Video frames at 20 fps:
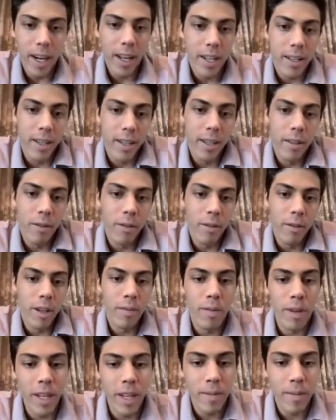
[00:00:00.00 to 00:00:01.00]
That's you know when you're
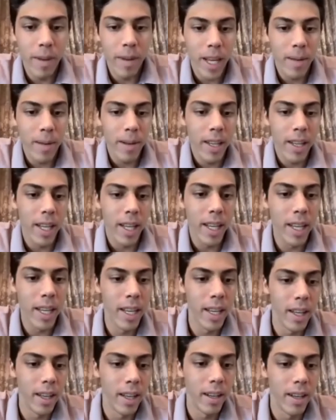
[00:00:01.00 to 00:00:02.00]
playing in Miami,
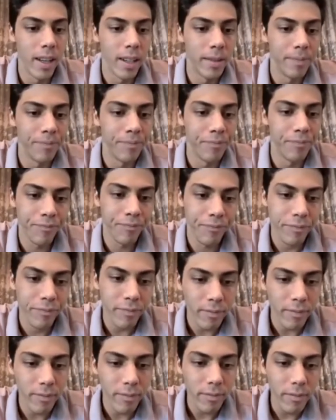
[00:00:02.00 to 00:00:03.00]
um,
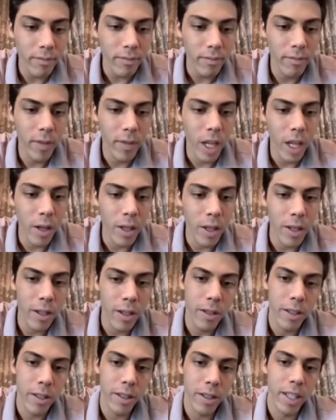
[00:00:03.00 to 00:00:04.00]
you know you'd
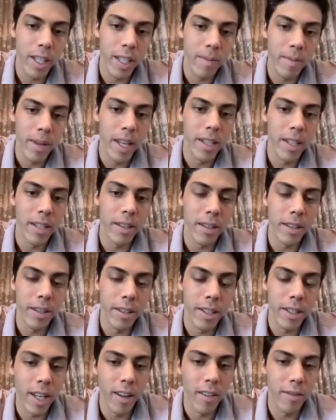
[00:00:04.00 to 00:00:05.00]
use your teammates or
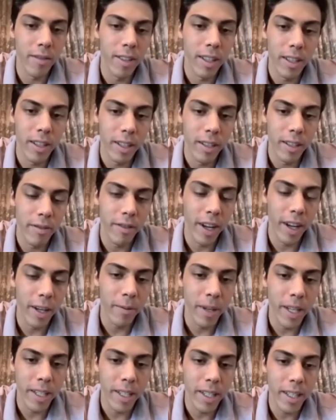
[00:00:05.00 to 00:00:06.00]
yourself to you'd find
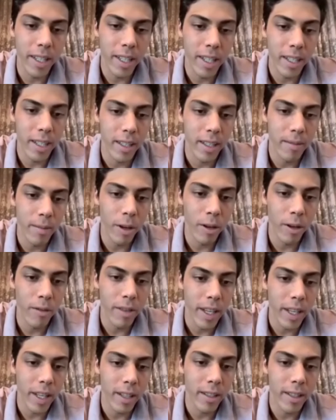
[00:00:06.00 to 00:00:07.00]
ways to to
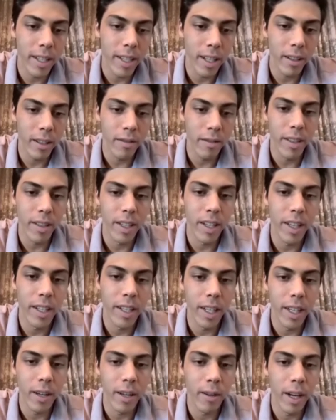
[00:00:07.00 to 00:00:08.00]
motivate yourself and
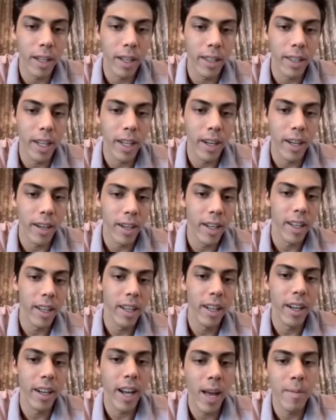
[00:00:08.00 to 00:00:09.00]
and to go out there in,
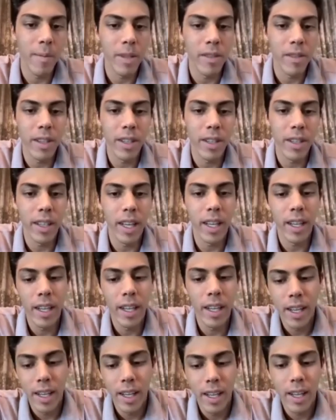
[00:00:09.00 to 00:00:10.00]
in an atmosphere that
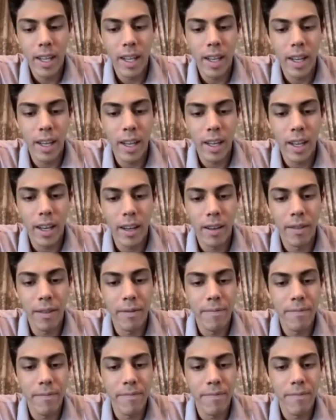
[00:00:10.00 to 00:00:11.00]

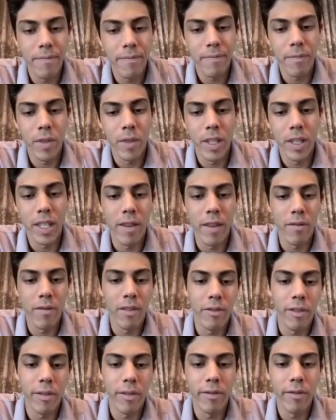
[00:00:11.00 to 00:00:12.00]
um, is
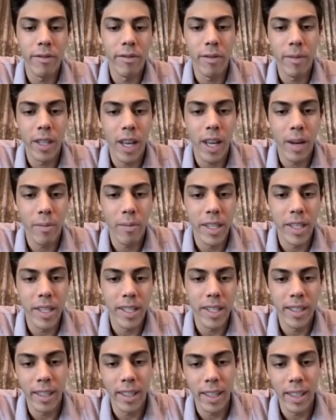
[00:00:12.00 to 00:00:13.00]
different from from a lot of
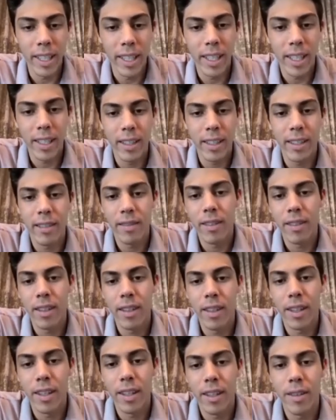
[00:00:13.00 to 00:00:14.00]
places in the league and
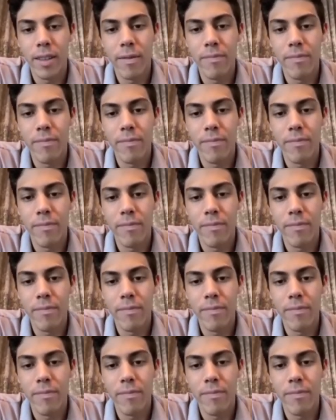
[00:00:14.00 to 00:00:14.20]
um,